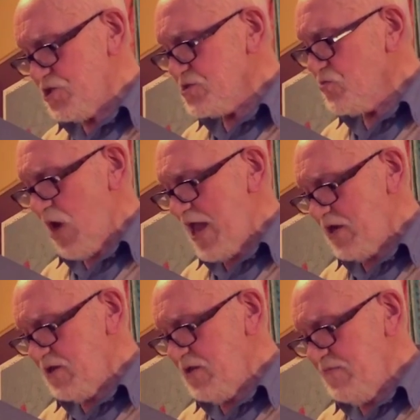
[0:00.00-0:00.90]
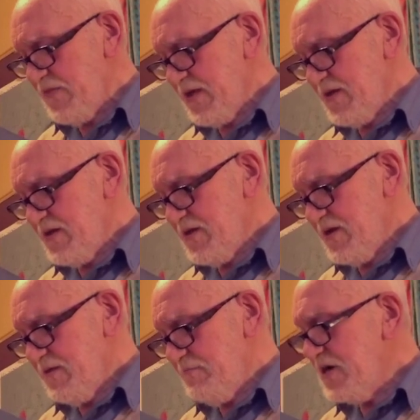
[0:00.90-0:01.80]
as well.
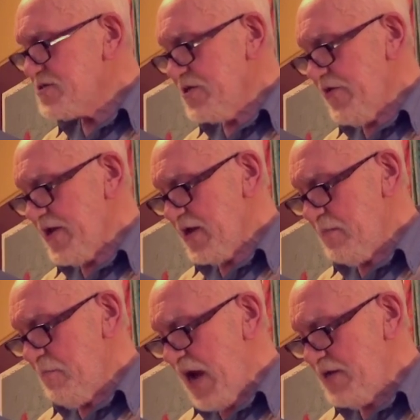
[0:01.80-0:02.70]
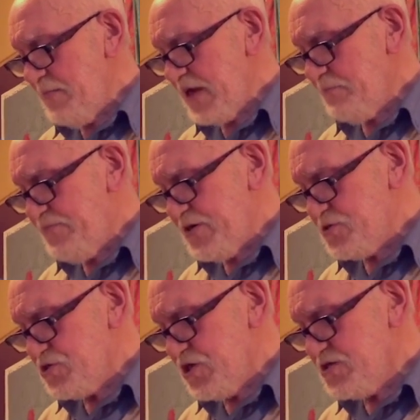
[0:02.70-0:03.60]
Muttering and miming
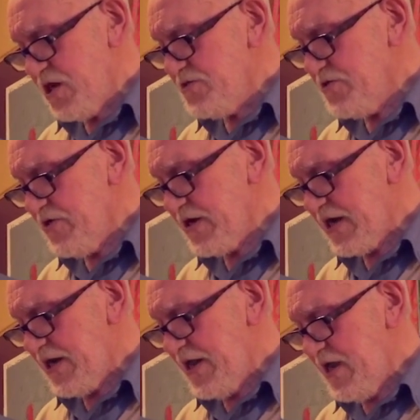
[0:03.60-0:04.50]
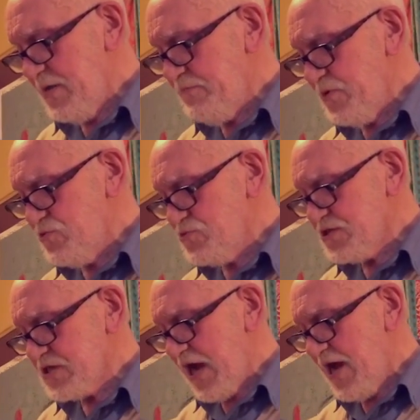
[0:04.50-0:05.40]
punches under a clear blue
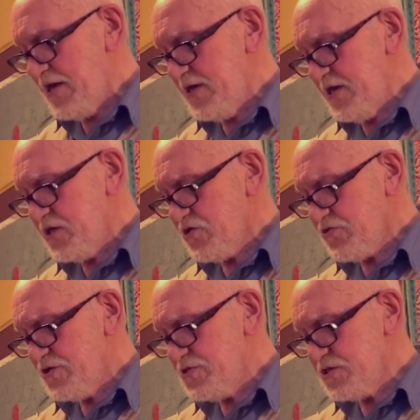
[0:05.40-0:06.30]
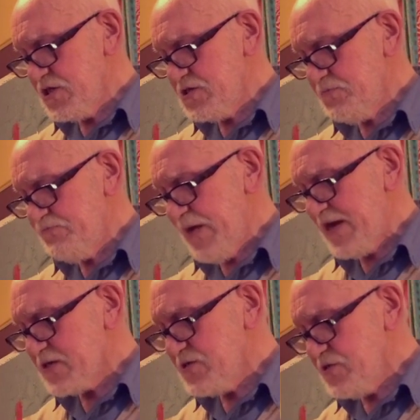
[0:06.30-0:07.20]
sky, he crunches
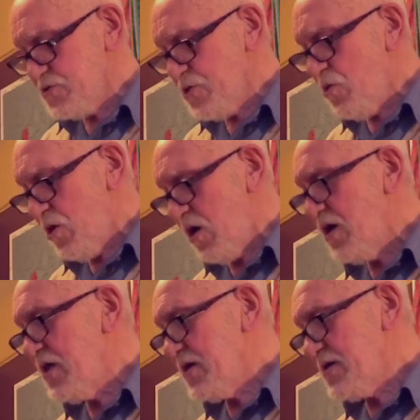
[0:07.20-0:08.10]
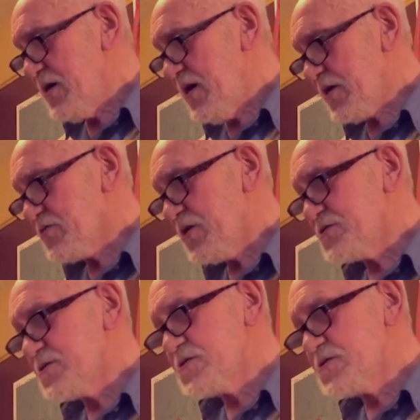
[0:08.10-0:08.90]
back to the door across the